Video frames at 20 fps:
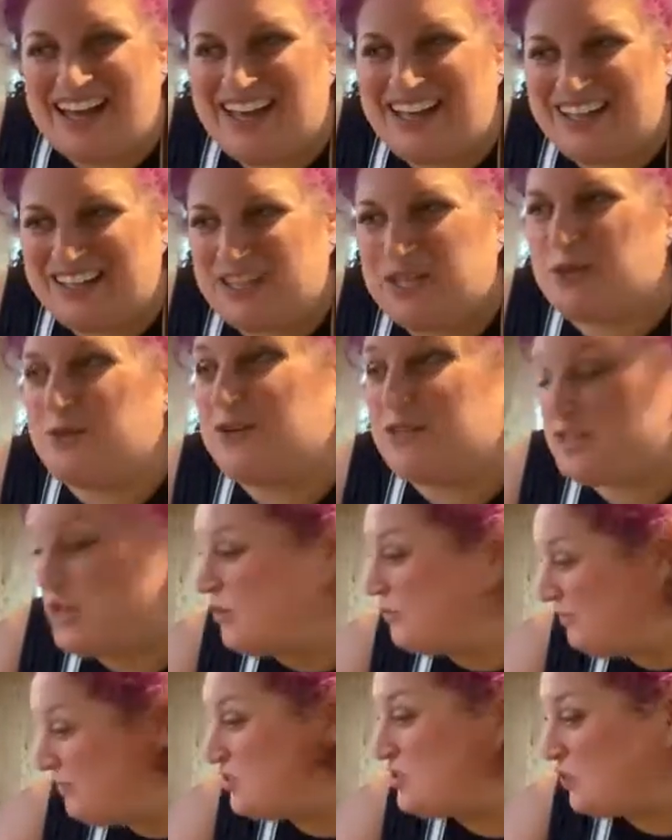you would
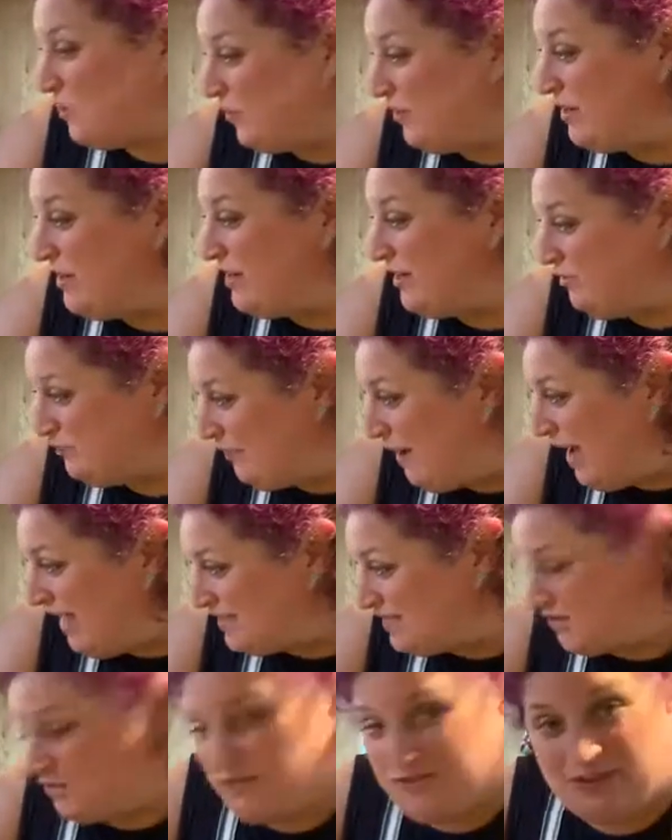know the story of
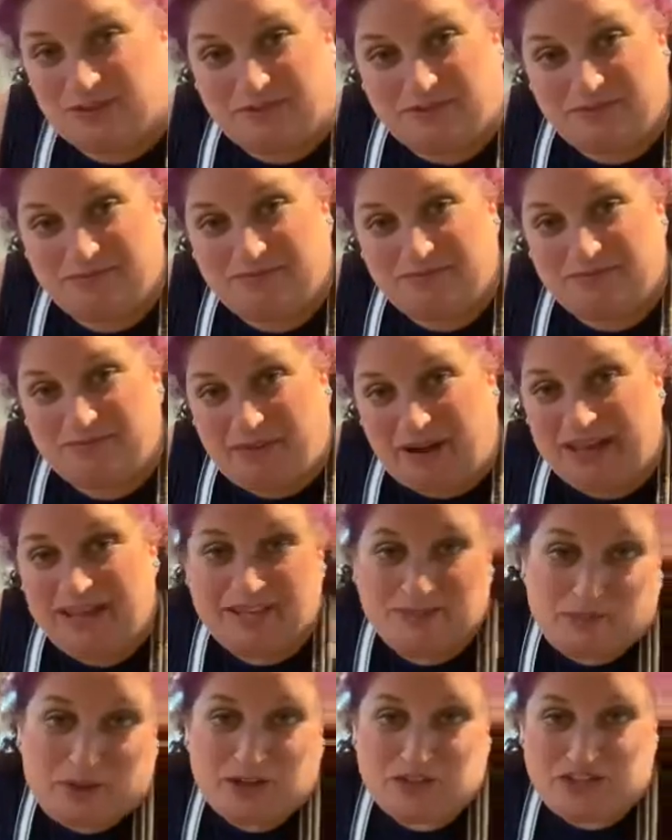Passover by
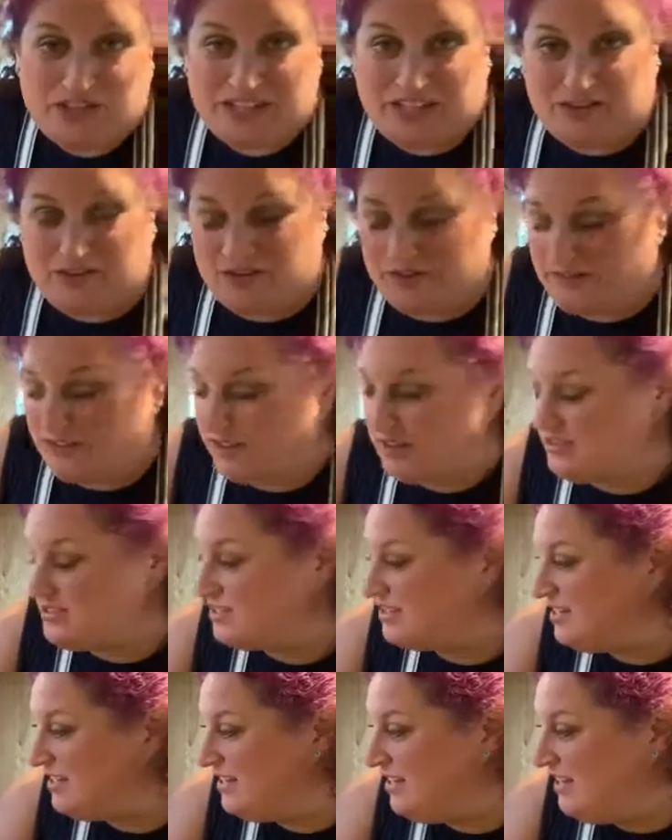watching either of
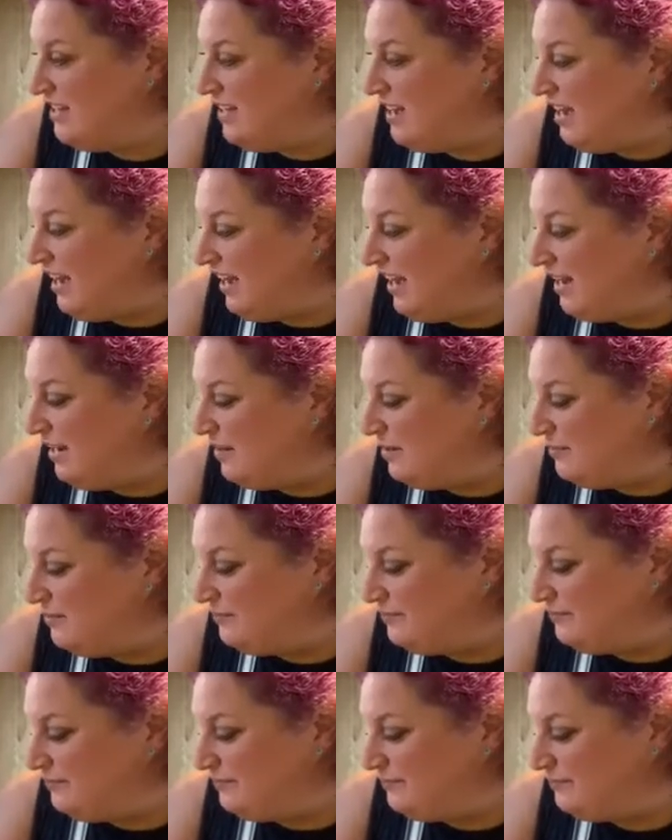those.
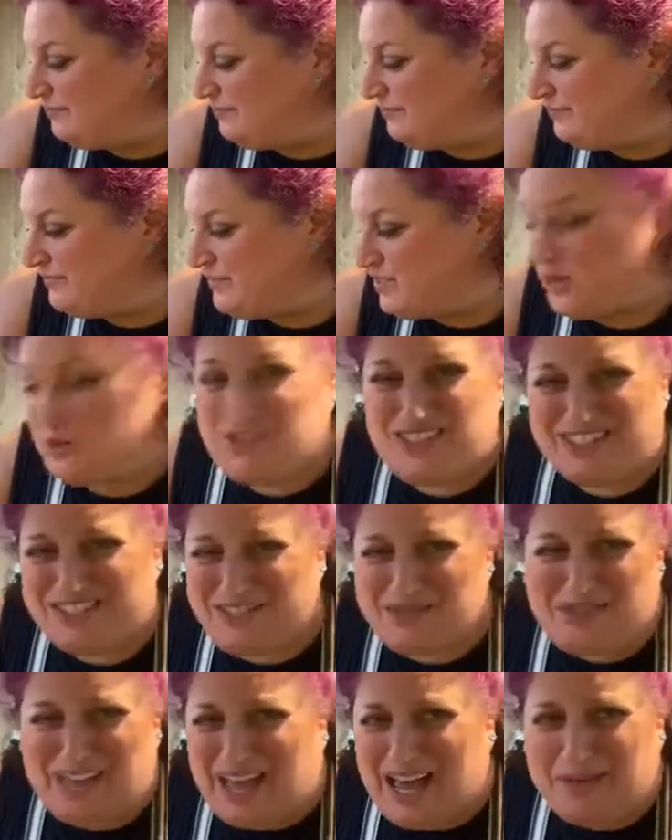So just
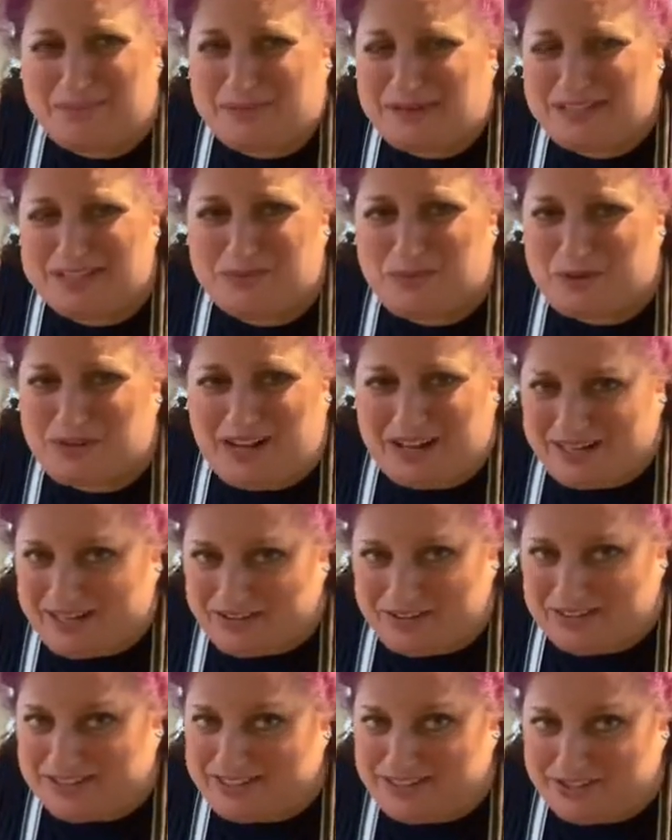do that, because we're not
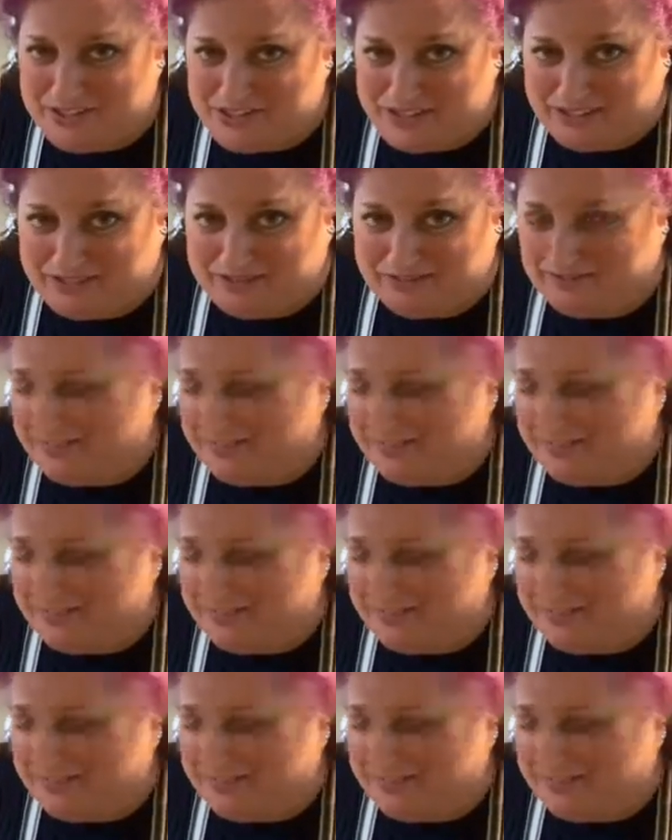here to teach you.